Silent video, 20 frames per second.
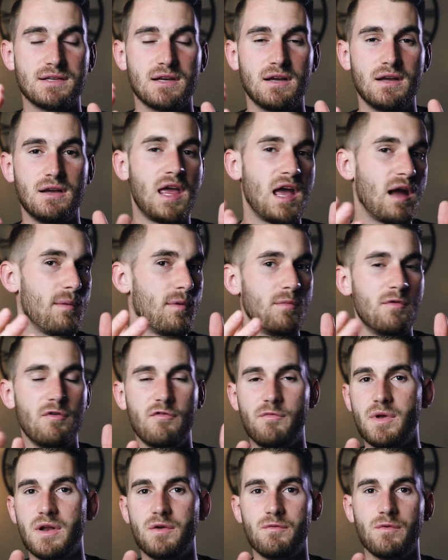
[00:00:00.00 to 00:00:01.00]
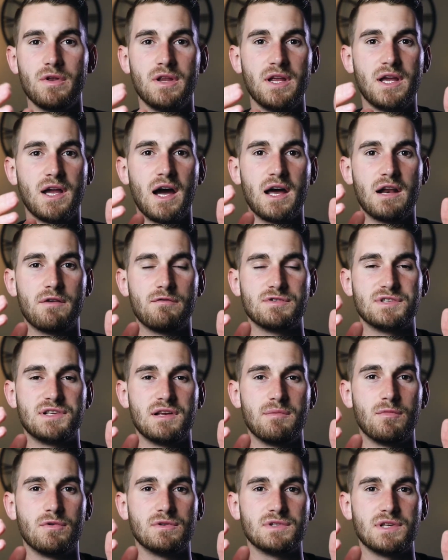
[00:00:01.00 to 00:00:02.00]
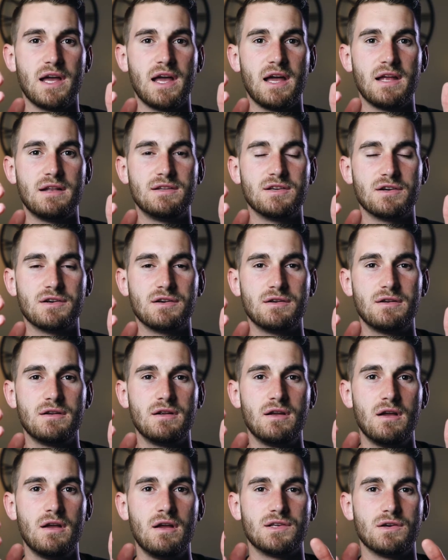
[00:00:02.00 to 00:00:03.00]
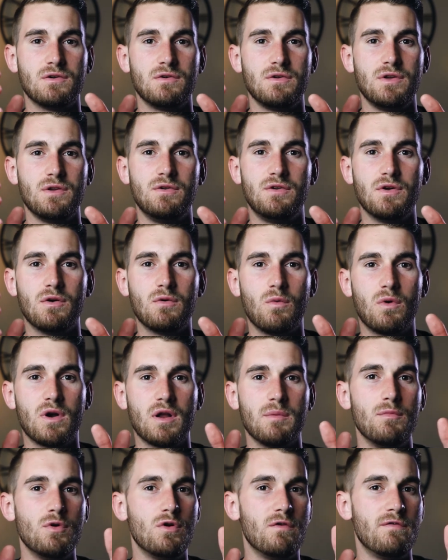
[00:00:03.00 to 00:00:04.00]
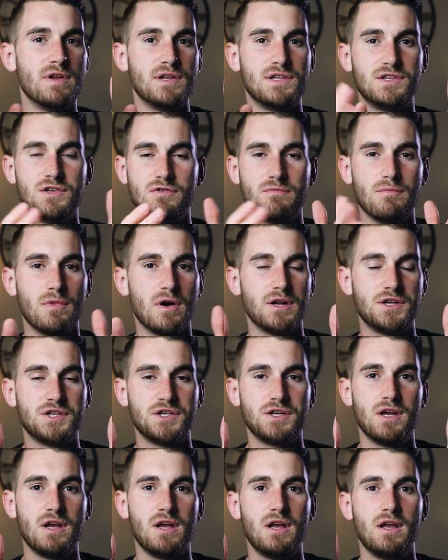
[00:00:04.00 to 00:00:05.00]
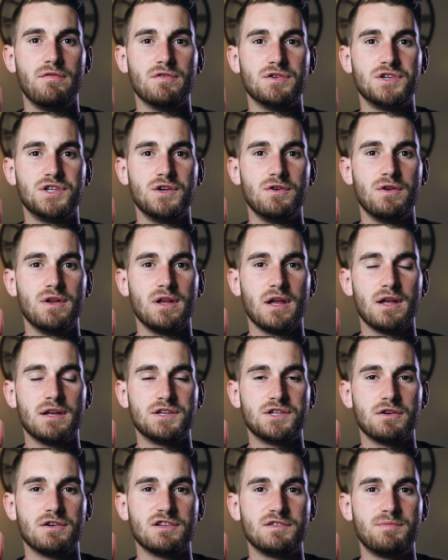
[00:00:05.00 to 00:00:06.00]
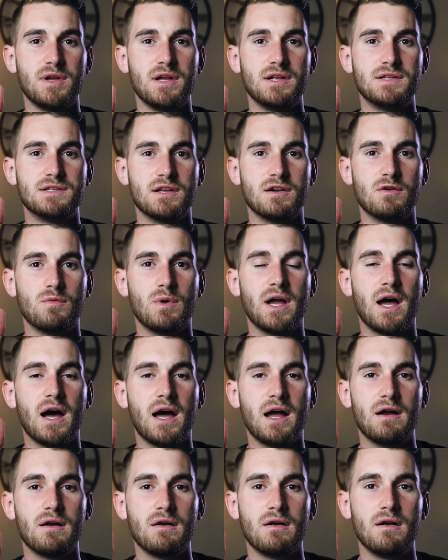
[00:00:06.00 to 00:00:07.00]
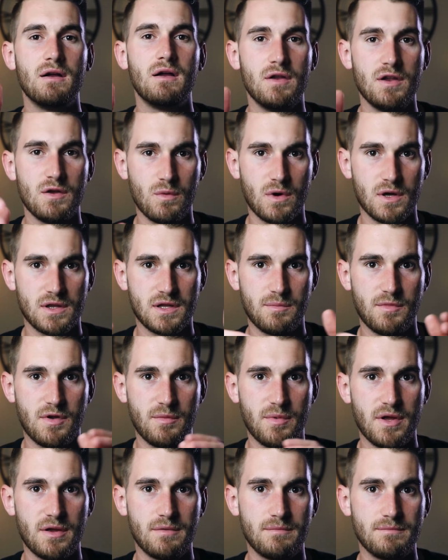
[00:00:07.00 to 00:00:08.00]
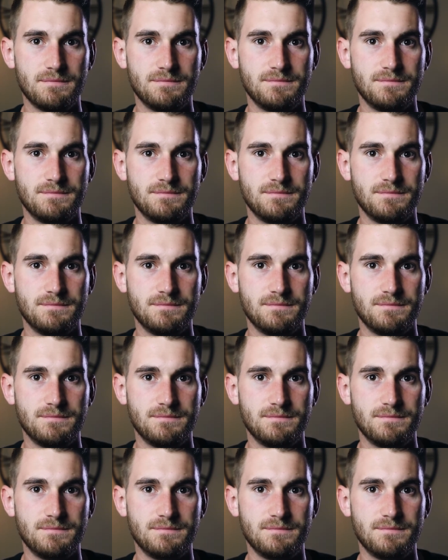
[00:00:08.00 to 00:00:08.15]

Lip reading: the camera movement really kind of resembles a head turn, so you don't want to move it too much if you're shooting at shutter speeds that are way higher than you want them to be.